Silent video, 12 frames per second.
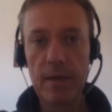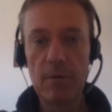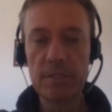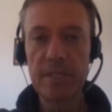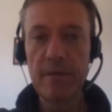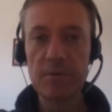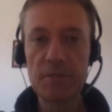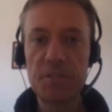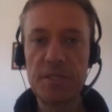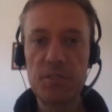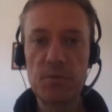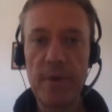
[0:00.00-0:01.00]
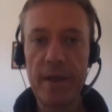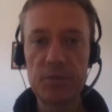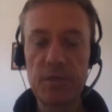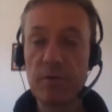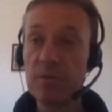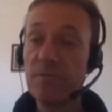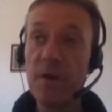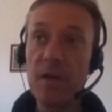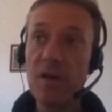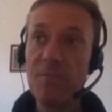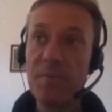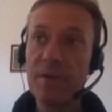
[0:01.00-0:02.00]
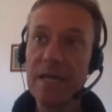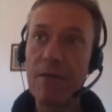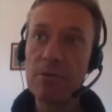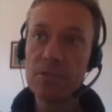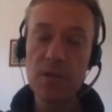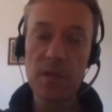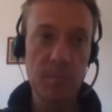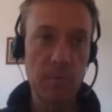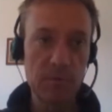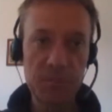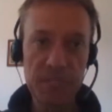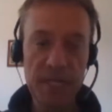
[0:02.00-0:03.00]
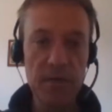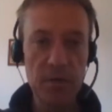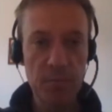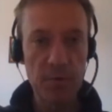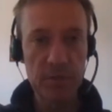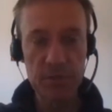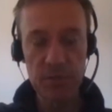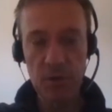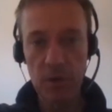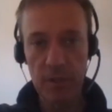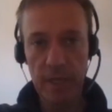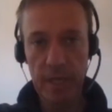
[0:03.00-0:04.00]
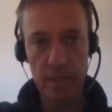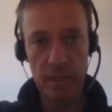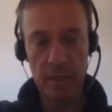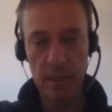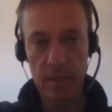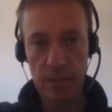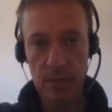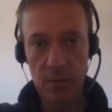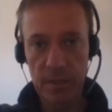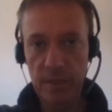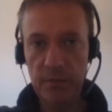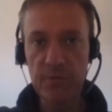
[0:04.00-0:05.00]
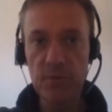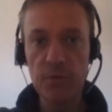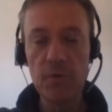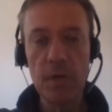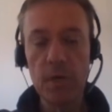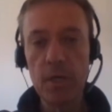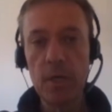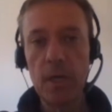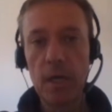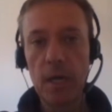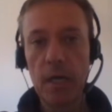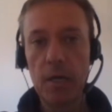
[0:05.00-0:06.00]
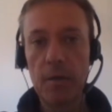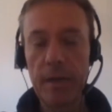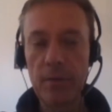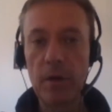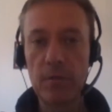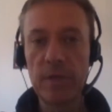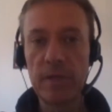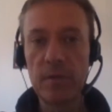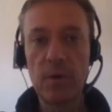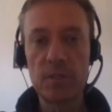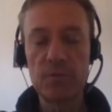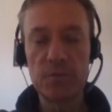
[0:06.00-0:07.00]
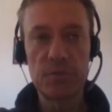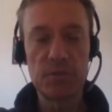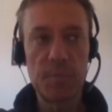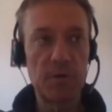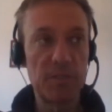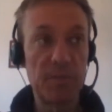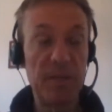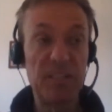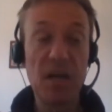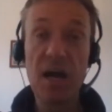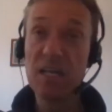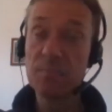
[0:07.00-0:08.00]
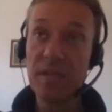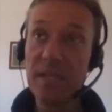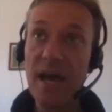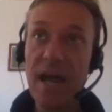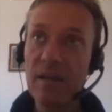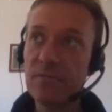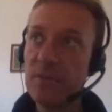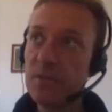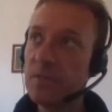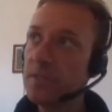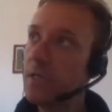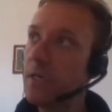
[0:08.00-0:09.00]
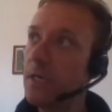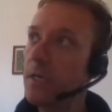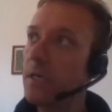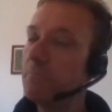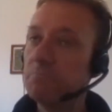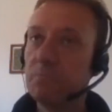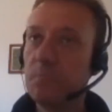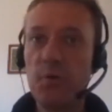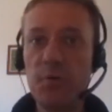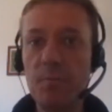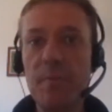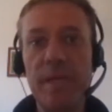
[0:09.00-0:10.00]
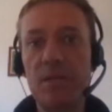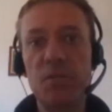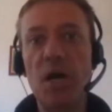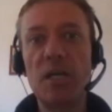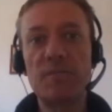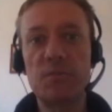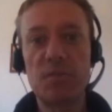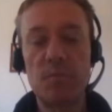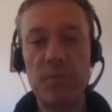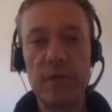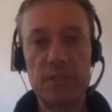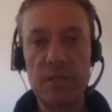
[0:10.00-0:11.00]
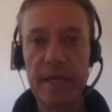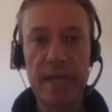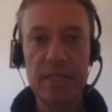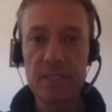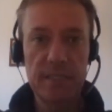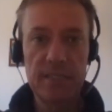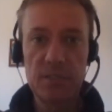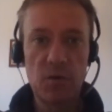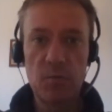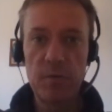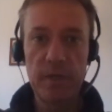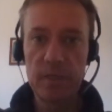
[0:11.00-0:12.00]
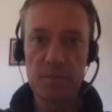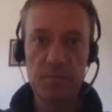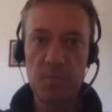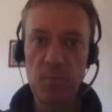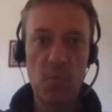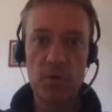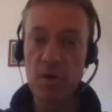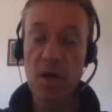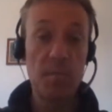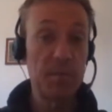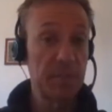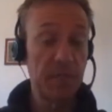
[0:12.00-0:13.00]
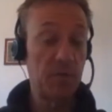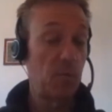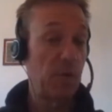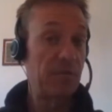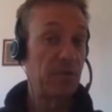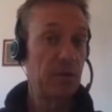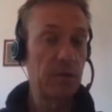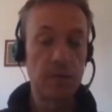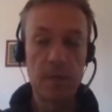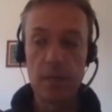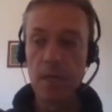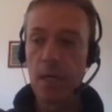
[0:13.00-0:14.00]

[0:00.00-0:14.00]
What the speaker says: And there was a situation. It was funny enough because I was not the most senior person on that crew, and not really the ones who was supposed to be in charge. But he kind of just put me in charge for some reason. I guess he saw me as more competent or whatever.